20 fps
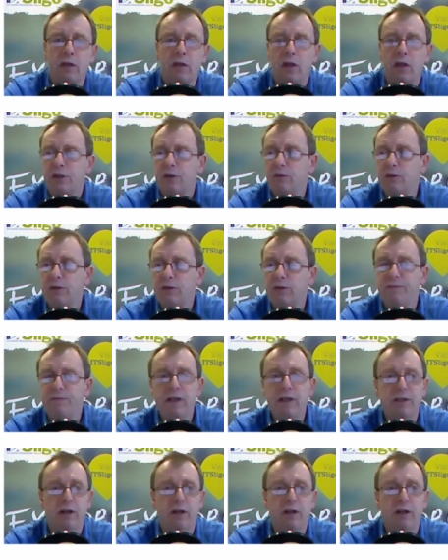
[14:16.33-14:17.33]
So to
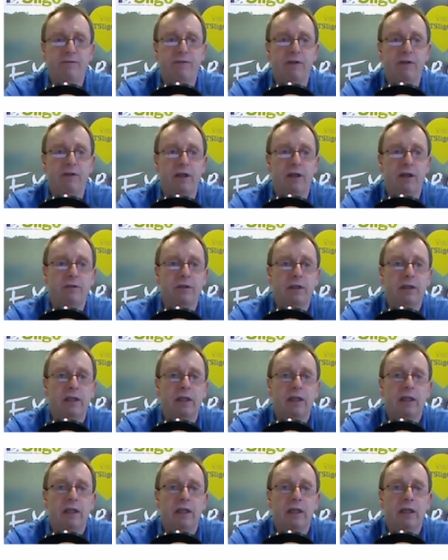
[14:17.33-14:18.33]
finish off now,
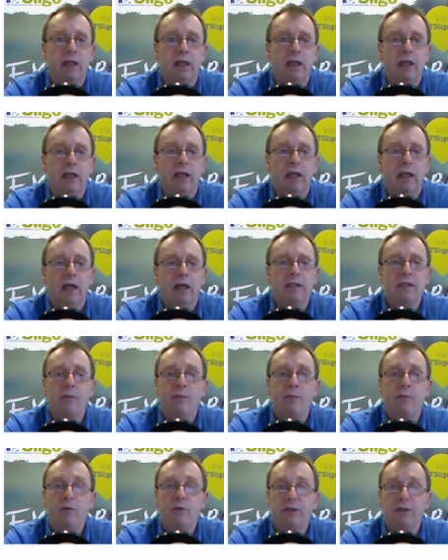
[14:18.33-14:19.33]
I
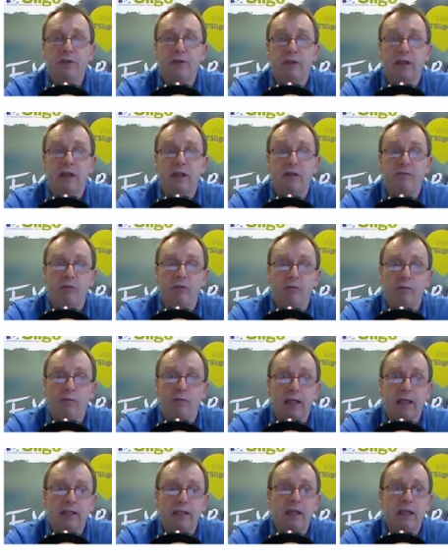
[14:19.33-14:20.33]
suppose I should give you an
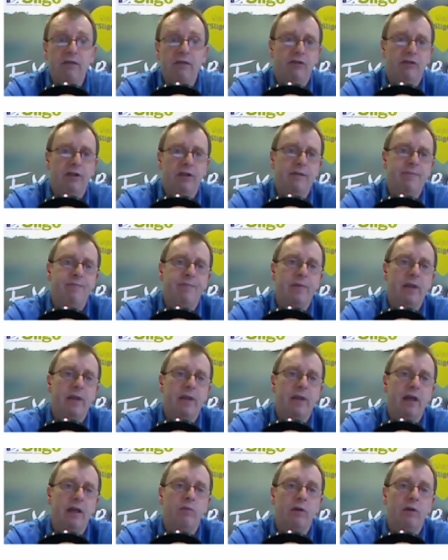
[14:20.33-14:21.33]
activity
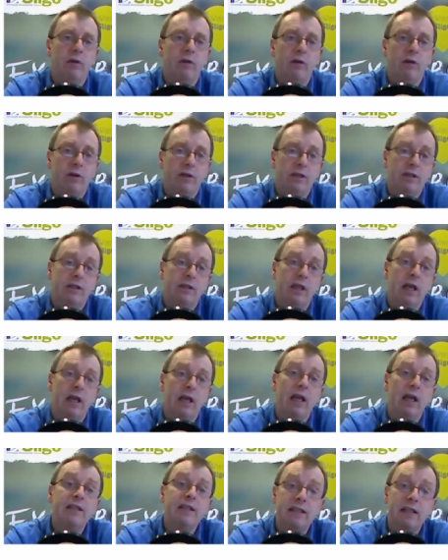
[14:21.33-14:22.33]
and what I wanted.
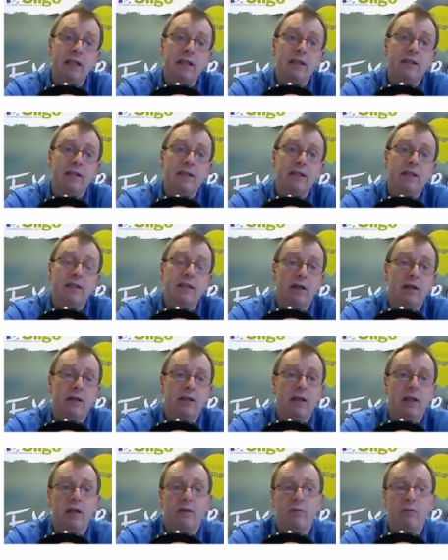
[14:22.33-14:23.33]
as I said at the
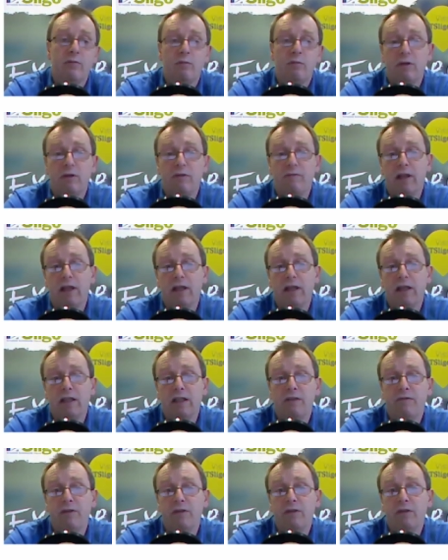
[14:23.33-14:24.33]
start, I would have liked
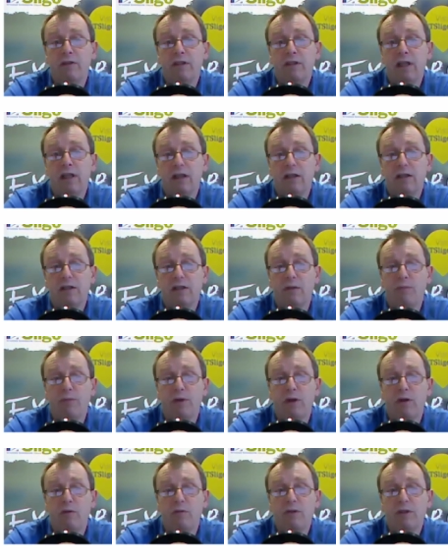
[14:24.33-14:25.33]
if you'd taken some
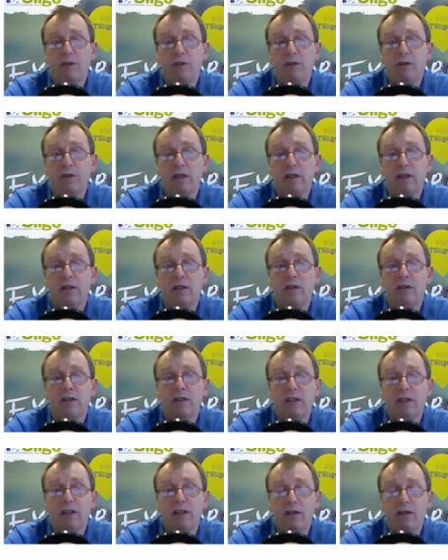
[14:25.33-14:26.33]
notes and
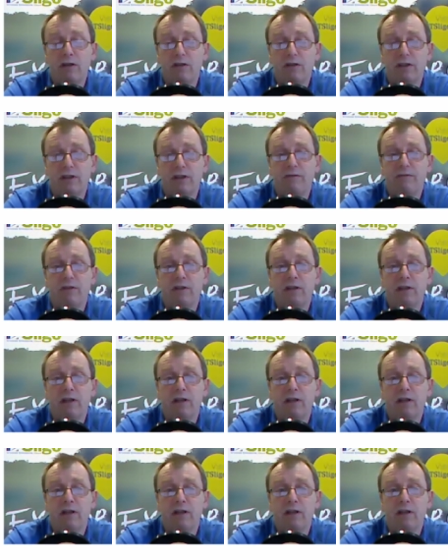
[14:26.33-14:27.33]
considered the different
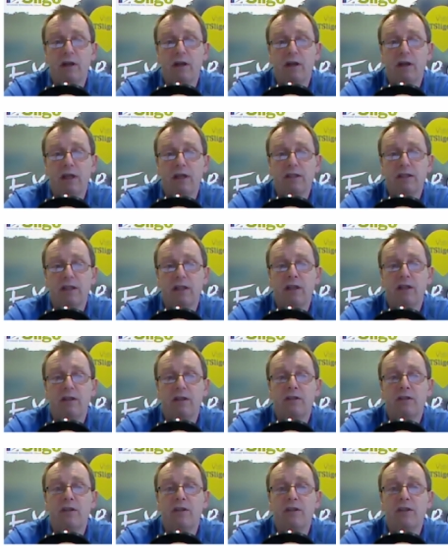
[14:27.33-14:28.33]
learning objects
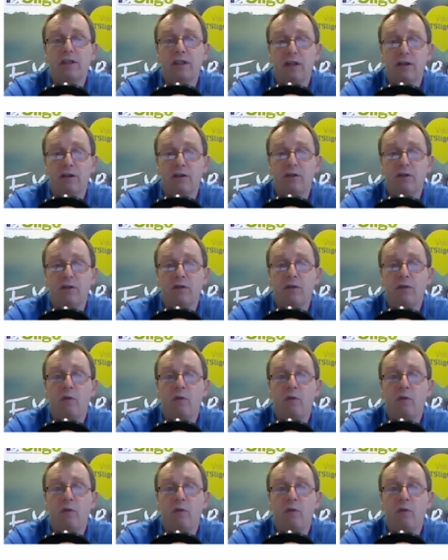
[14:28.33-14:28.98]
and considered